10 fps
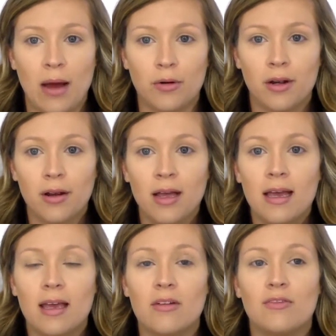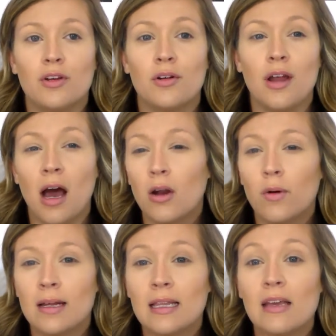powder. If you're not
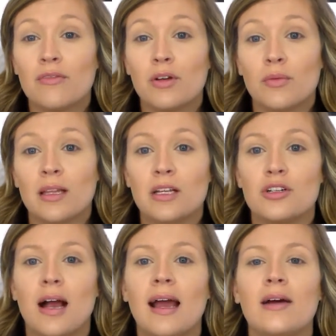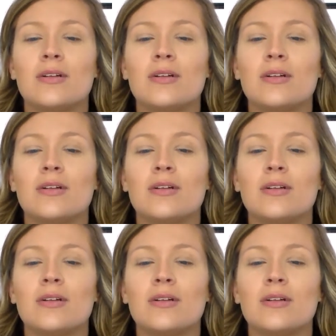oily, if you're really dry,